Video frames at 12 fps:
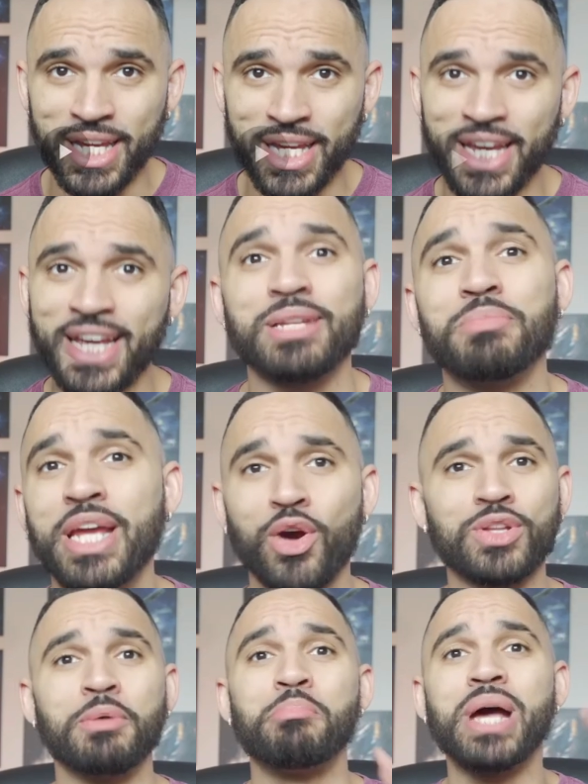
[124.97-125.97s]
Playing them, they
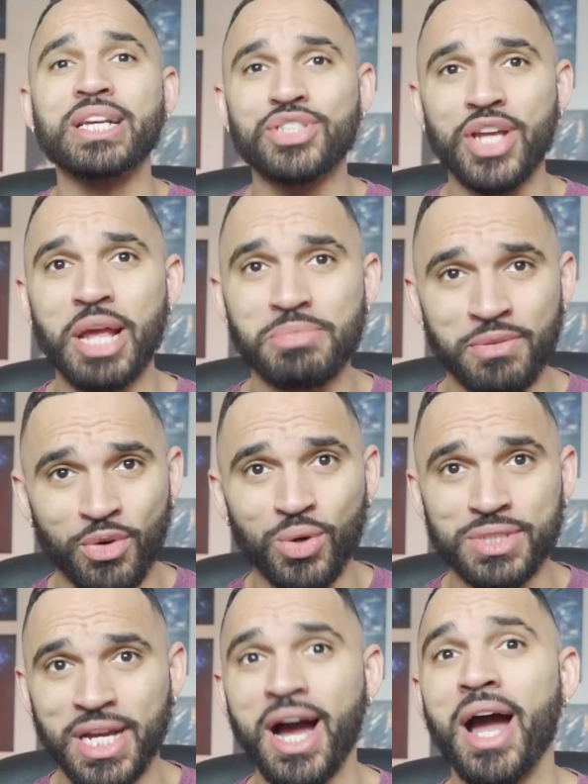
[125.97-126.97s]
are the best games of
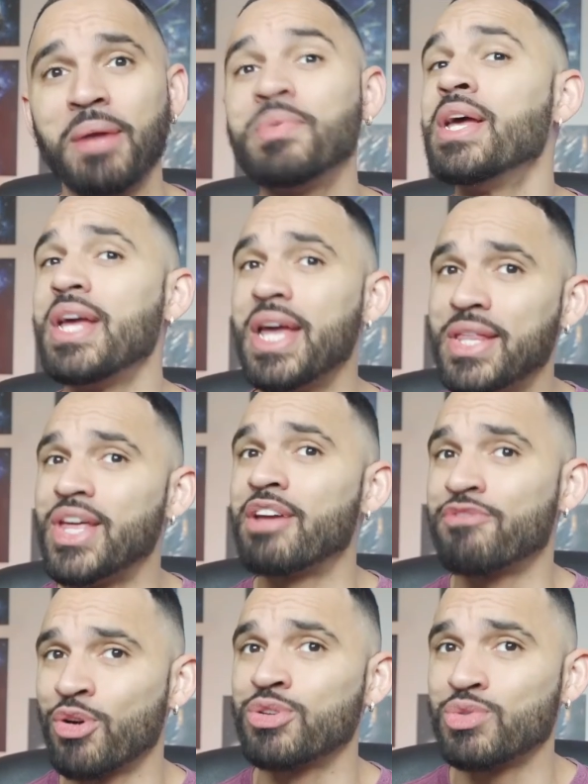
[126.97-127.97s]
all time in
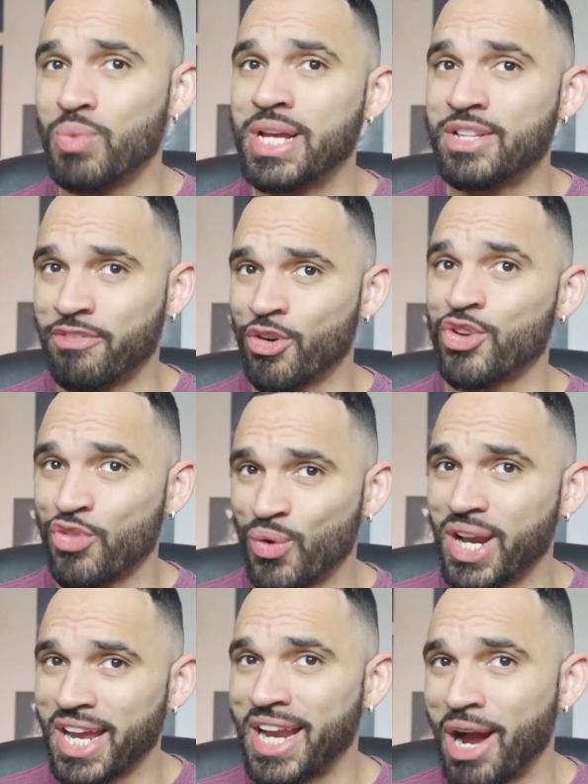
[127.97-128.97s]
that first week, first
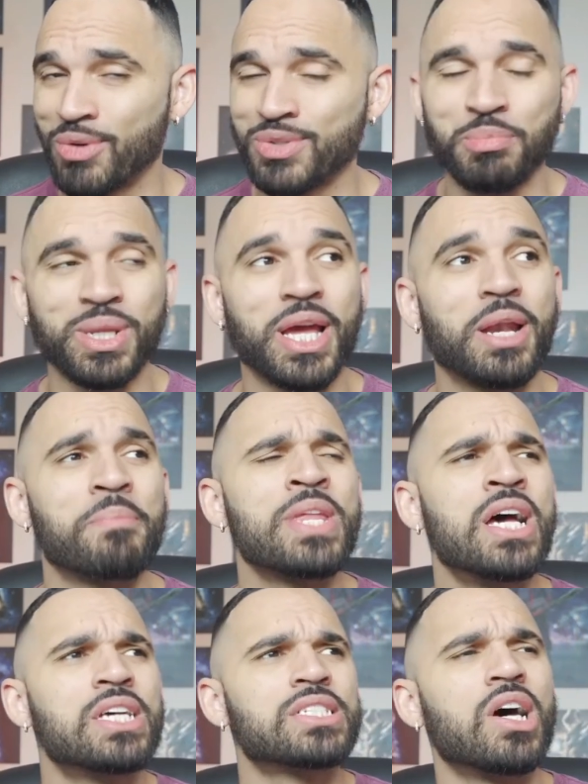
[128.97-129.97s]
48 hours of playing them.
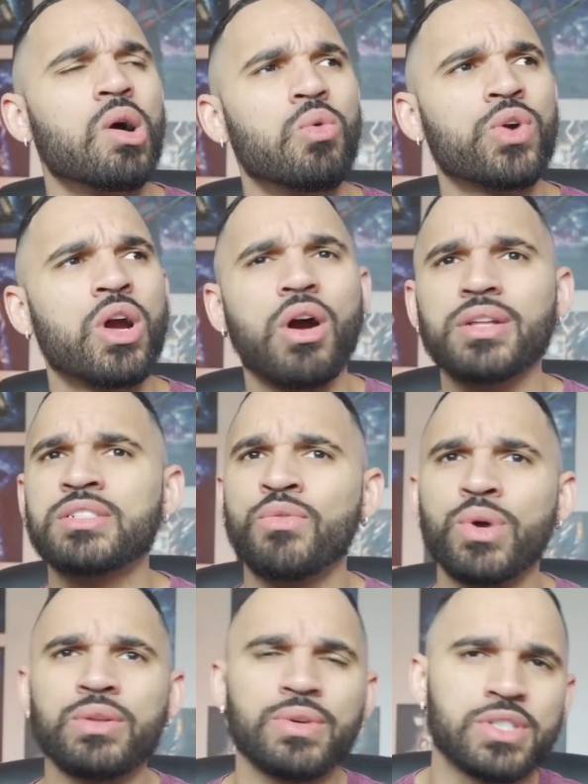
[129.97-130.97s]
So regardless
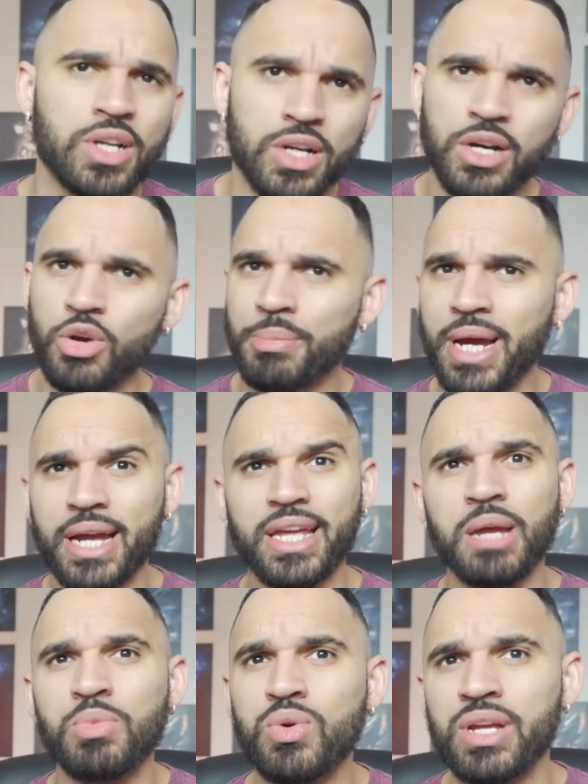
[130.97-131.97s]
of whether it's a good or bad
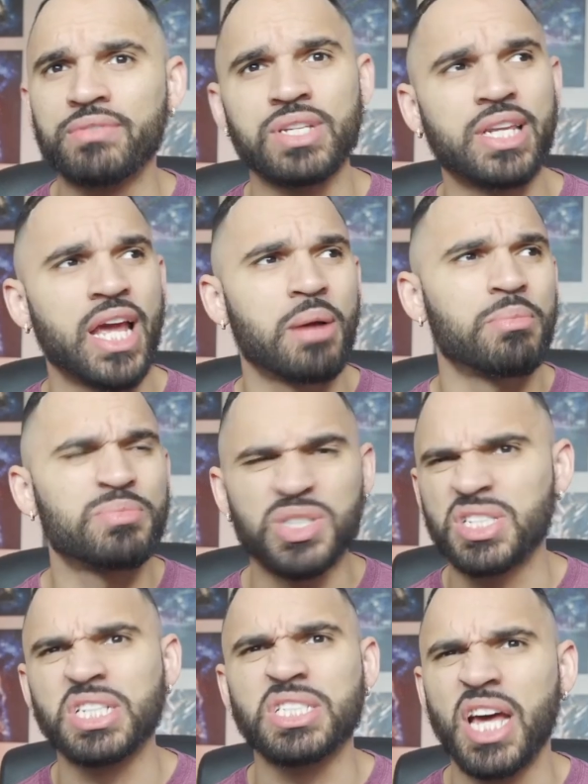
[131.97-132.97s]
game, who gives a damn?
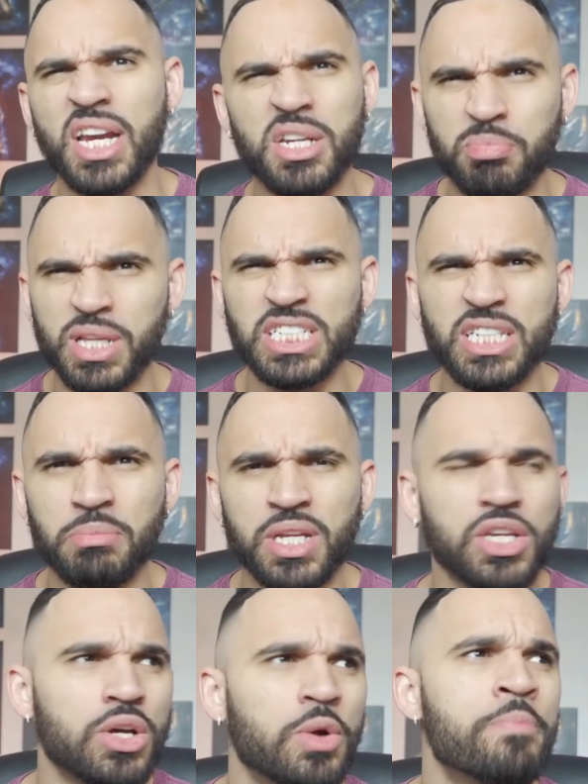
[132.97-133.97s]
Just excited to play
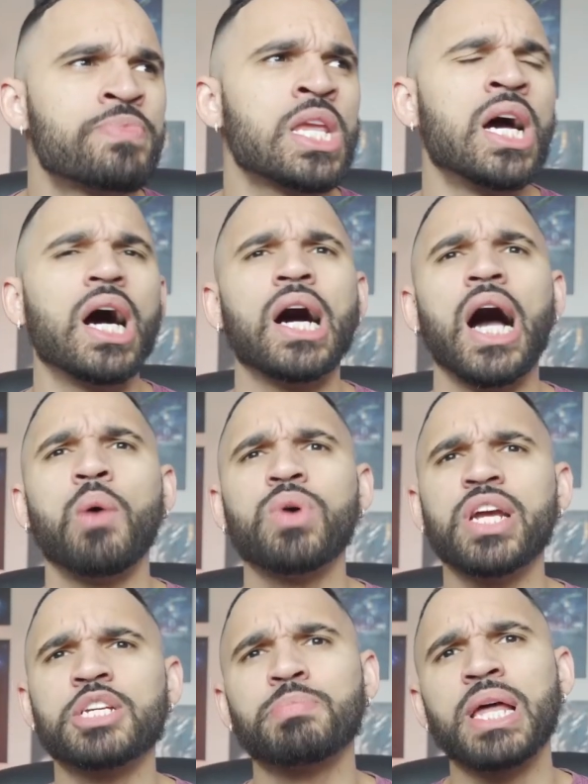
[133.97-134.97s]
something new. I want
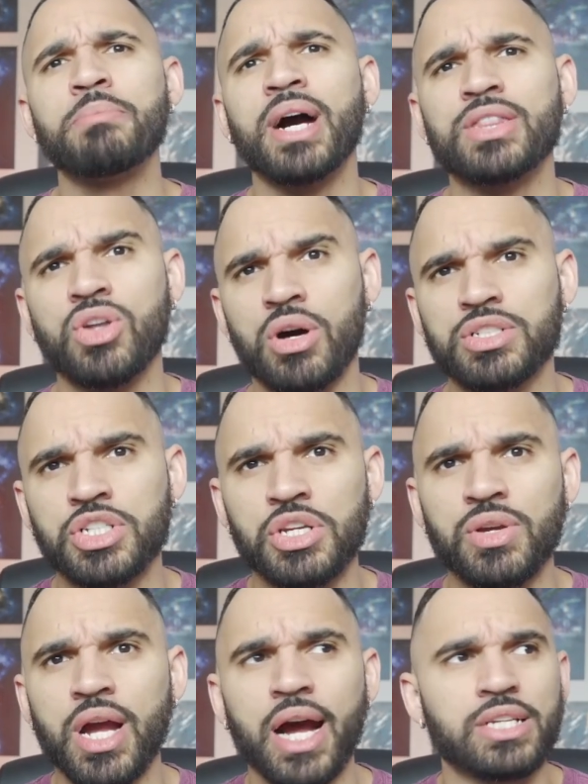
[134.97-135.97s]
to explain my thoughts to you guys.